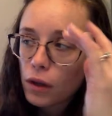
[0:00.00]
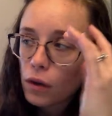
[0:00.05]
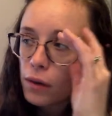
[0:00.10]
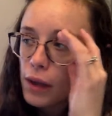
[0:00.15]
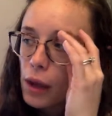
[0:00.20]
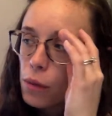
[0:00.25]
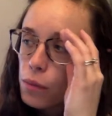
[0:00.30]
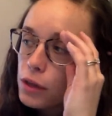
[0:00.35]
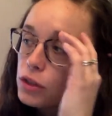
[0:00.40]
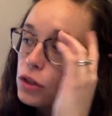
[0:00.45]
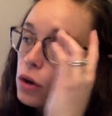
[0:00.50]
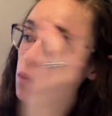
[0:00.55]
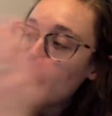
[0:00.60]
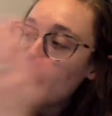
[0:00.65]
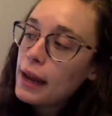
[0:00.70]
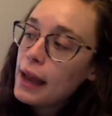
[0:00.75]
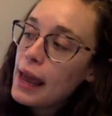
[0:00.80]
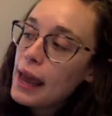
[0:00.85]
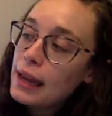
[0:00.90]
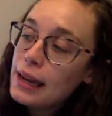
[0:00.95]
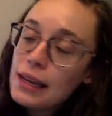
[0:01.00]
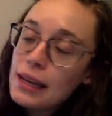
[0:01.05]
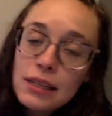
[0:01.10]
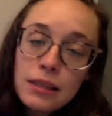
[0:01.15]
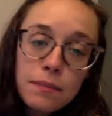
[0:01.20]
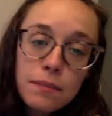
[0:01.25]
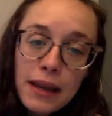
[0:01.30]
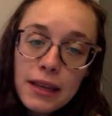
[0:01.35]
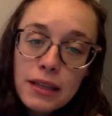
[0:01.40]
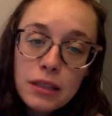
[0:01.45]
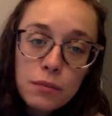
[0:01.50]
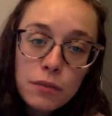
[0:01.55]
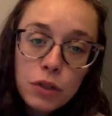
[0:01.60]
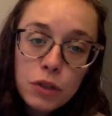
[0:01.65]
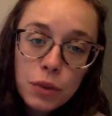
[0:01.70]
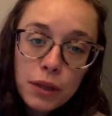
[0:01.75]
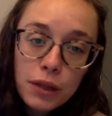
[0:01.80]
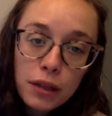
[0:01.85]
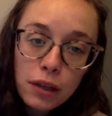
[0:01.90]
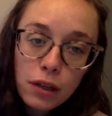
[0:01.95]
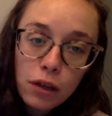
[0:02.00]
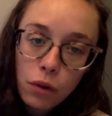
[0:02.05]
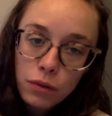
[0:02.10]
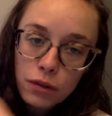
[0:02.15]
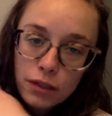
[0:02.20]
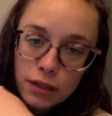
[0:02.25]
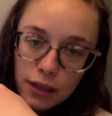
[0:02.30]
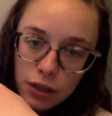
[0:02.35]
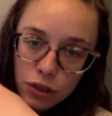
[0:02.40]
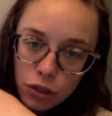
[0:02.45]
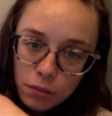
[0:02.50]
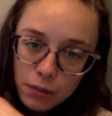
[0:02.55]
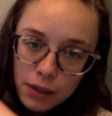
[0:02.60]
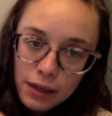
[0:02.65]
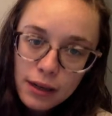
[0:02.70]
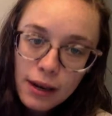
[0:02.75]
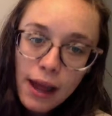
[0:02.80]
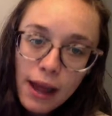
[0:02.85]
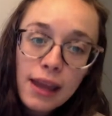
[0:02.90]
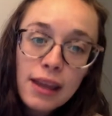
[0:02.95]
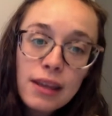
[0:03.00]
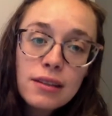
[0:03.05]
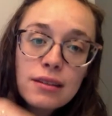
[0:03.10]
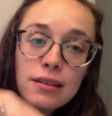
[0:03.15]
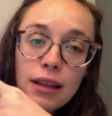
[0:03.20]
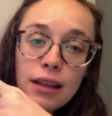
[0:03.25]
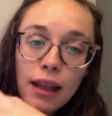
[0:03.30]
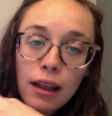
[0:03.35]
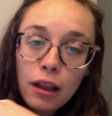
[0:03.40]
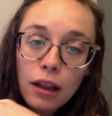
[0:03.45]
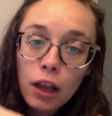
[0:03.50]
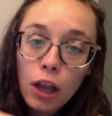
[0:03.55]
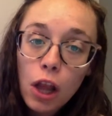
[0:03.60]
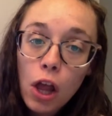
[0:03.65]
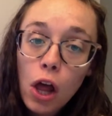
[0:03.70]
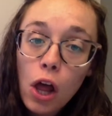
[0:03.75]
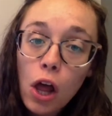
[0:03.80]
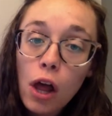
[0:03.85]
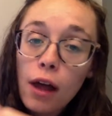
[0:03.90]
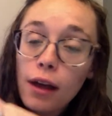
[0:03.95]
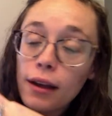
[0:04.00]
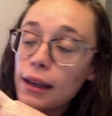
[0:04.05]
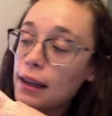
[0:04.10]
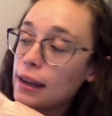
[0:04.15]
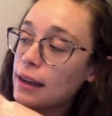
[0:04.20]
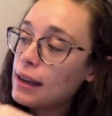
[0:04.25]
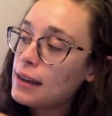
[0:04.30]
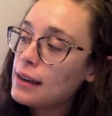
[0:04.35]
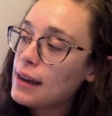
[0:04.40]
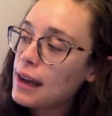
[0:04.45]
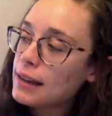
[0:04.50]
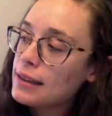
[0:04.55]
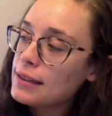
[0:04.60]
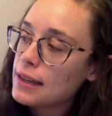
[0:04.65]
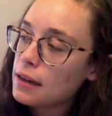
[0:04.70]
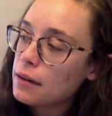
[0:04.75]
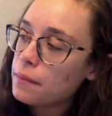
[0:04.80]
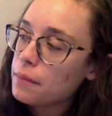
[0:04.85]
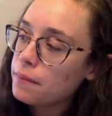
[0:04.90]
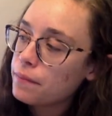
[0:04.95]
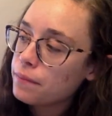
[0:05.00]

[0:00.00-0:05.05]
Okay, we don't want any space in between the notes. They should be nice and long and connected.